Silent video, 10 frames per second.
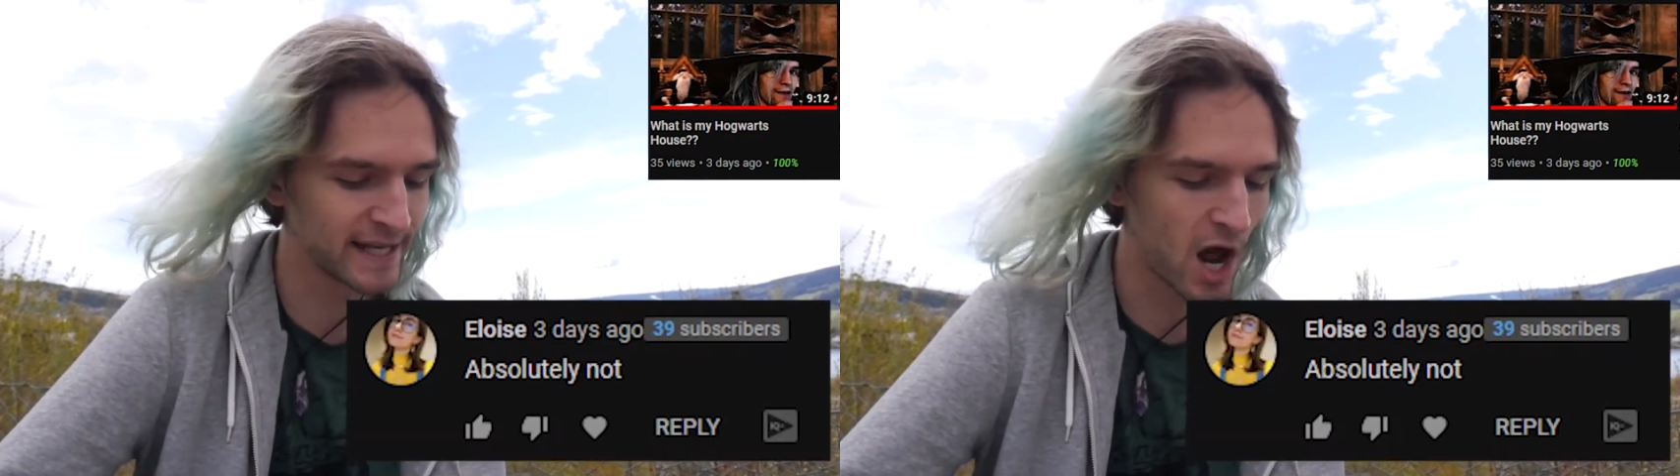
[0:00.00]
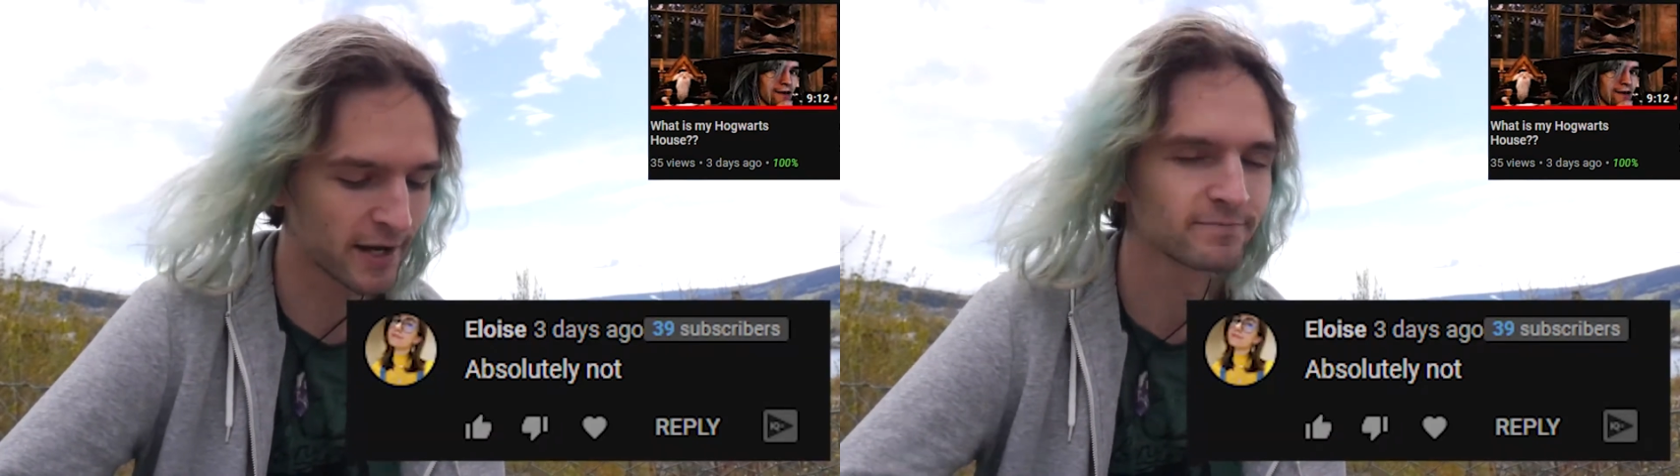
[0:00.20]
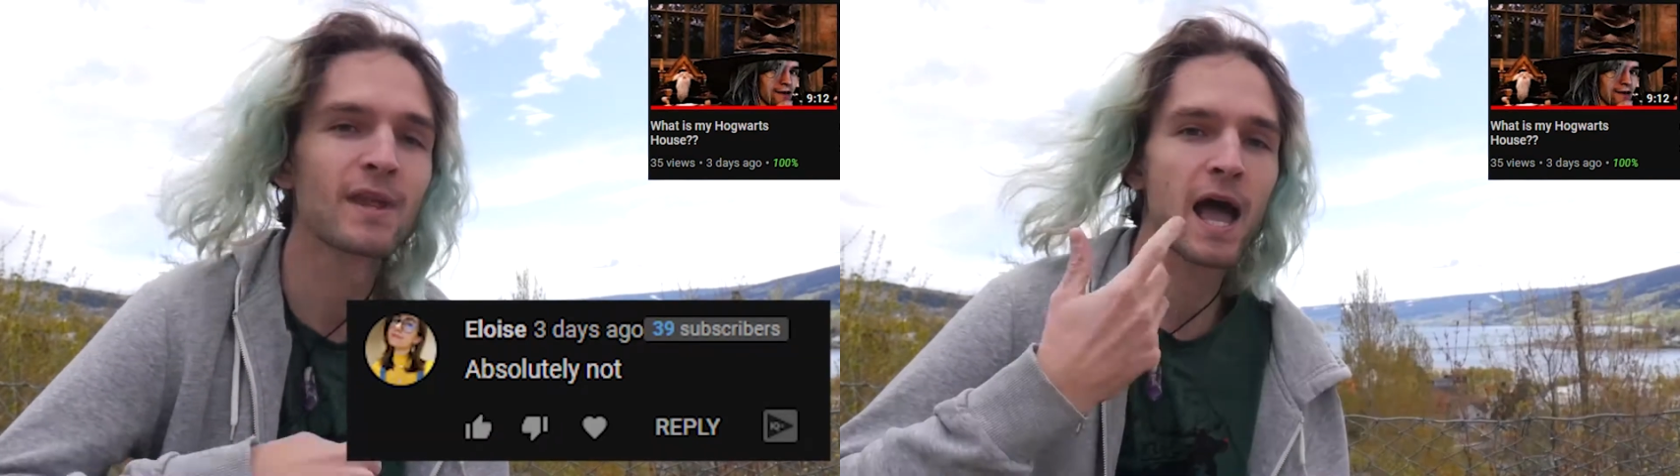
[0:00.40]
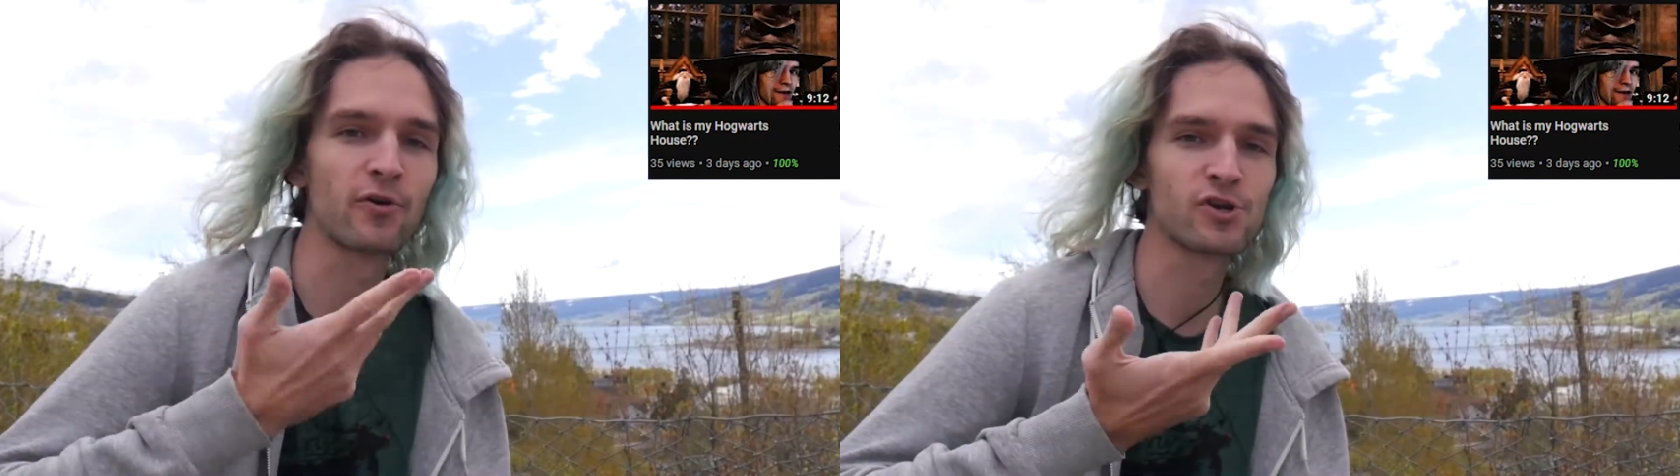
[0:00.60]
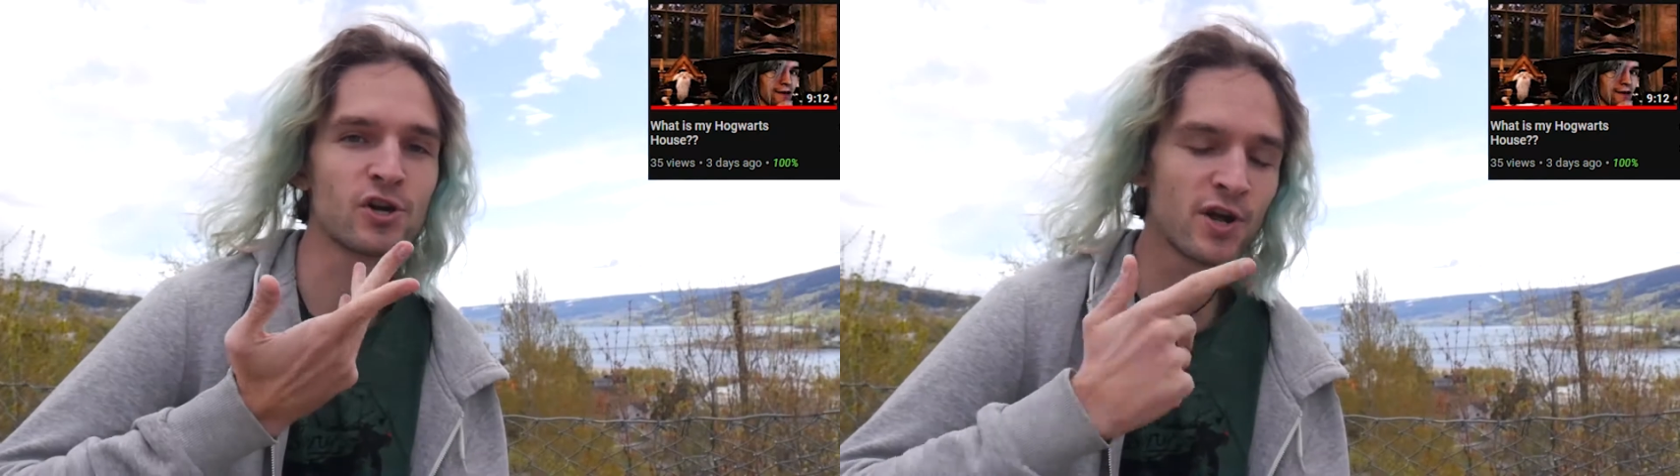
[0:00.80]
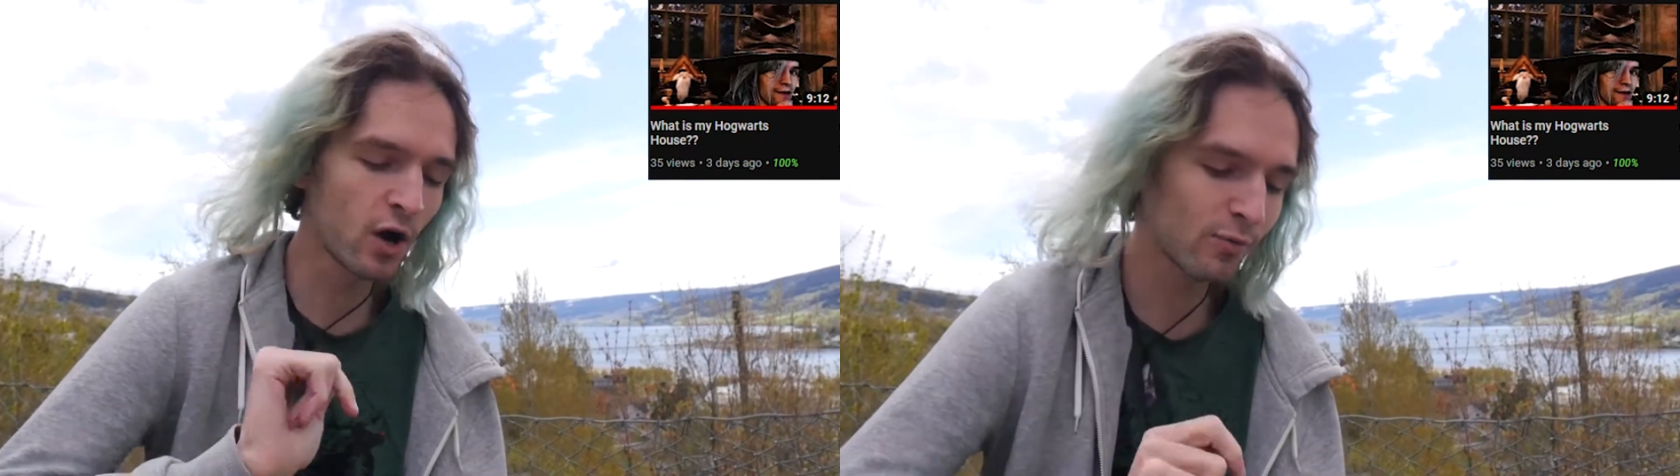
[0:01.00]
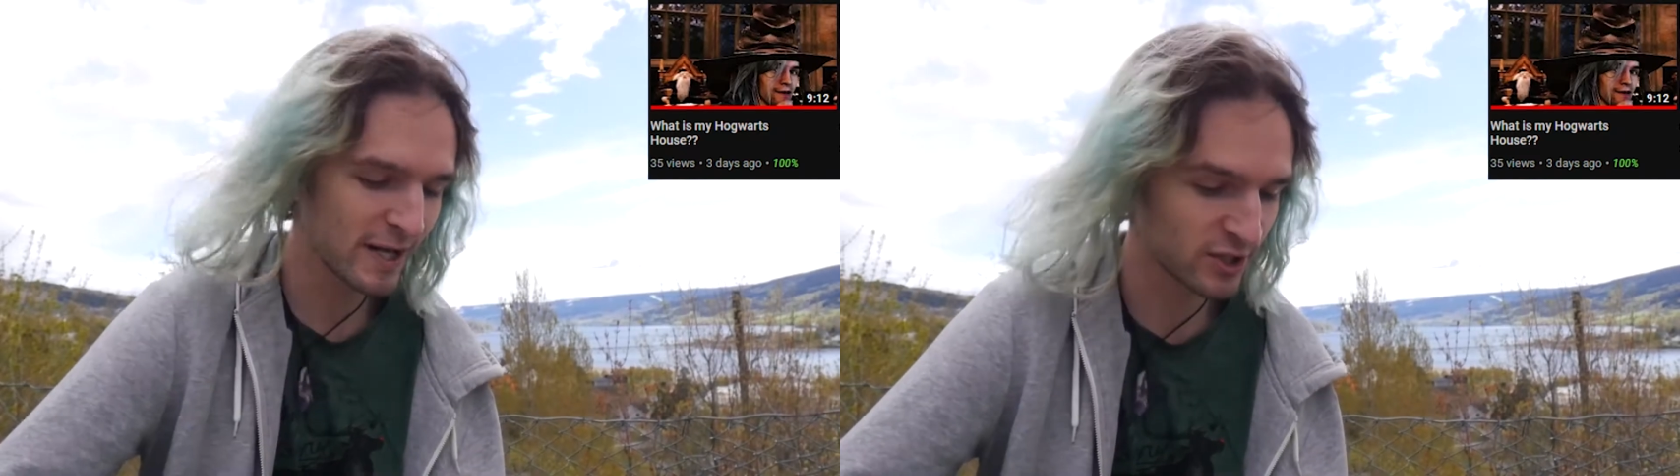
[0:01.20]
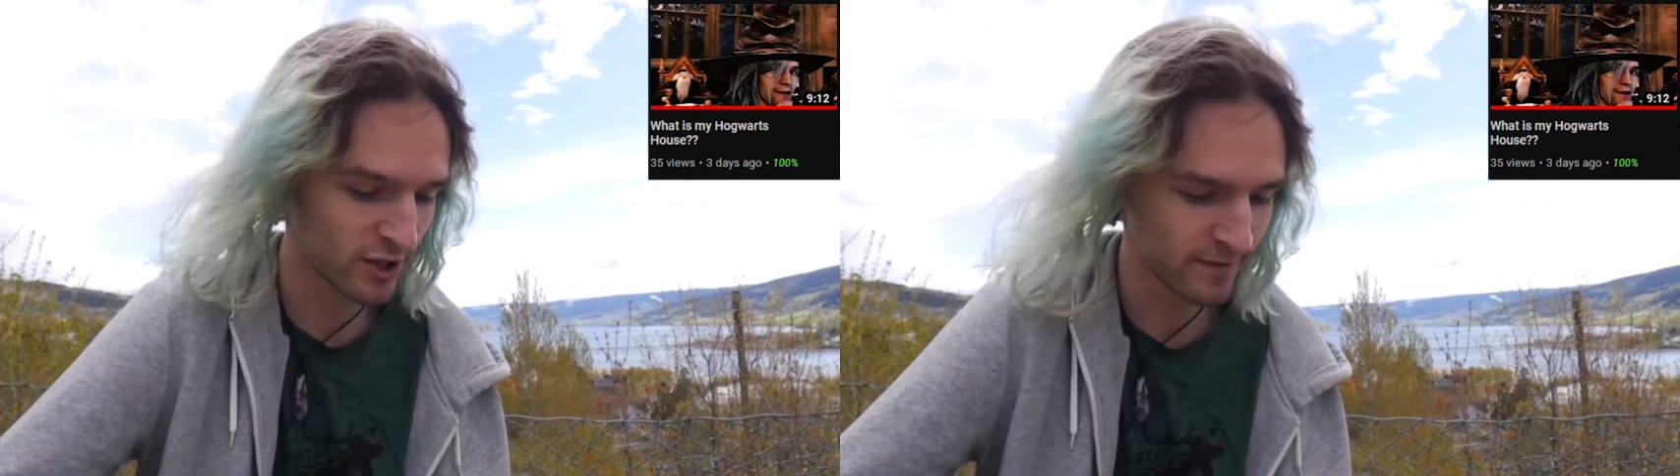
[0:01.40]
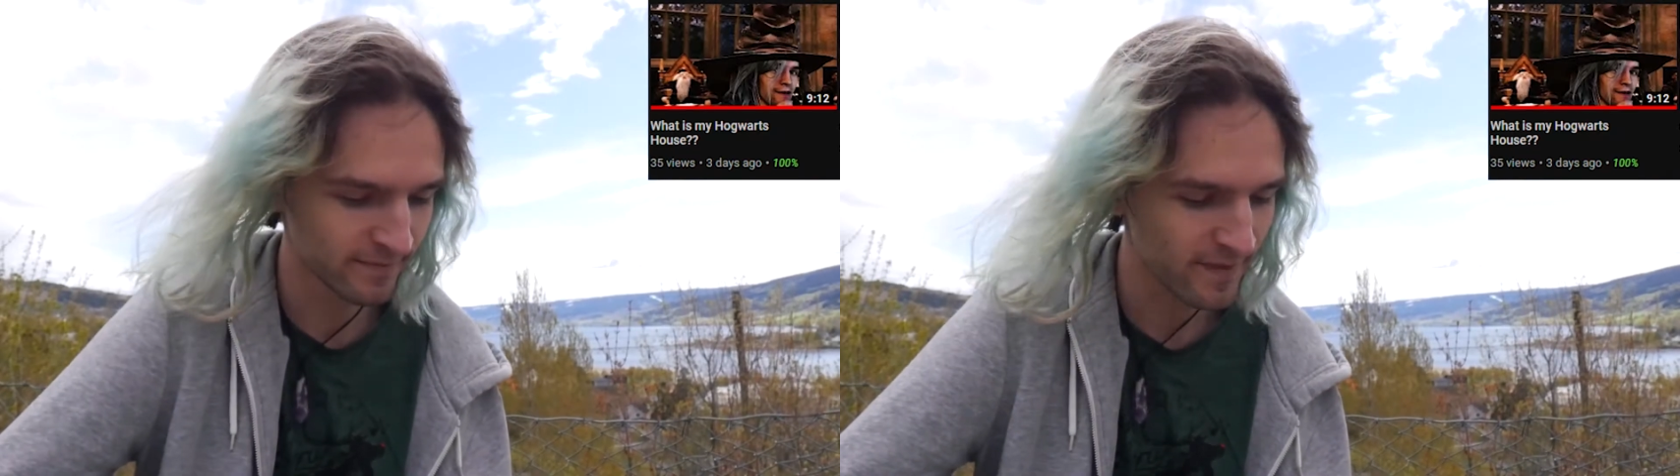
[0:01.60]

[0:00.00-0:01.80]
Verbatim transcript: not. How do you know, wizard?